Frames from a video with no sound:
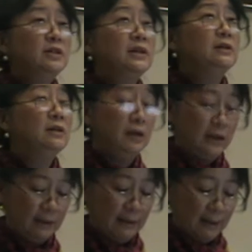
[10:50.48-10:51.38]
content
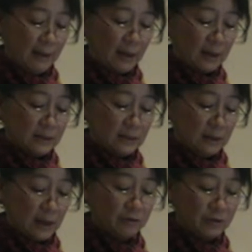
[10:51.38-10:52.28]
learning and
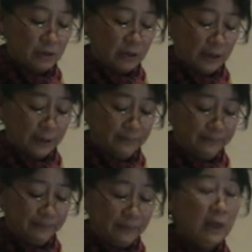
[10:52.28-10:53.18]
language learning.
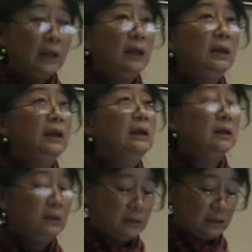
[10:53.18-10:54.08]
In
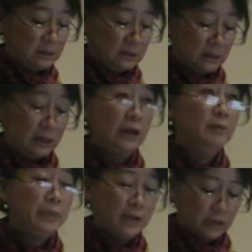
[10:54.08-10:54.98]
England, this is
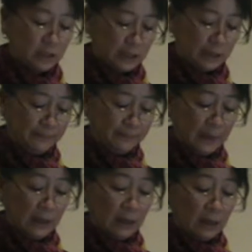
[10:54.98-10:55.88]
EAL pedagogy.
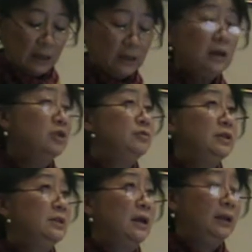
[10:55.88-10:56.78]
In other
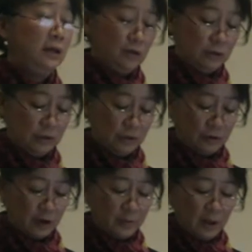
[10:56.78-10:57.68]
countries and in
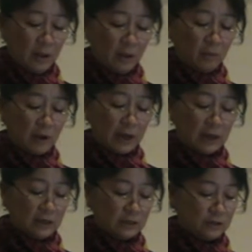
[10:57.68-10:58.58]
Europe, where
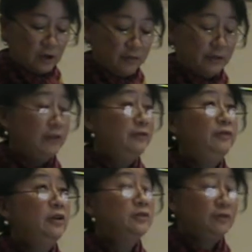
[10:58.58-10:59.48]
English is often the
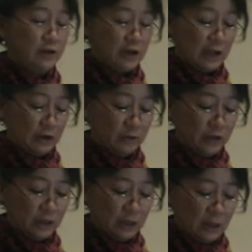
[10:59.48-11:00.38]
first foreign
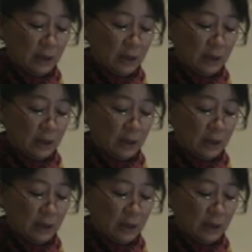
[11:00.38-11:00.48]
language